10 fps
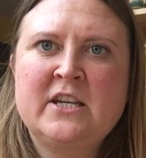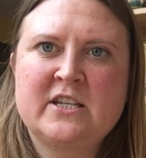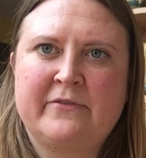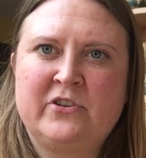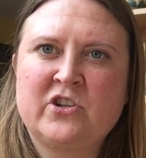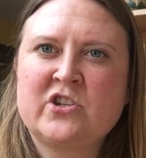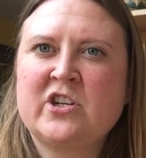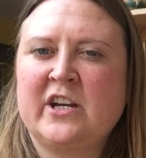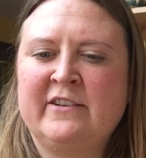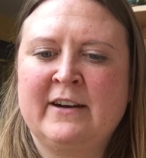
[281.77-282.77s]
So if you just
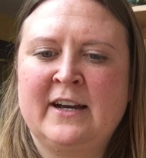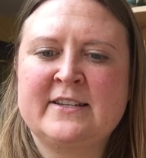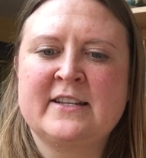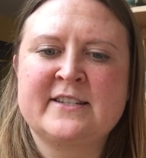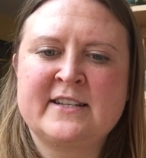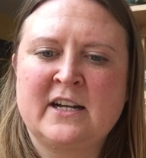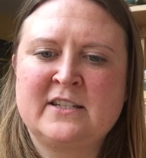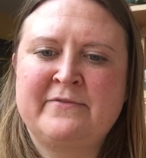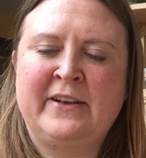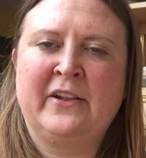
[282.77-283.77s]
shut your eyes and start
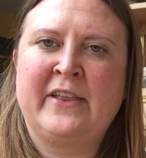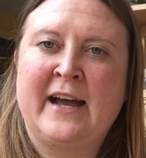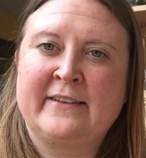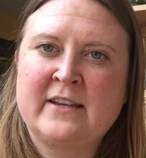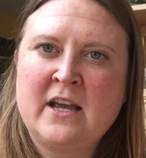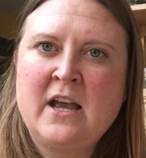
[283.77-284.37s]
to feel that,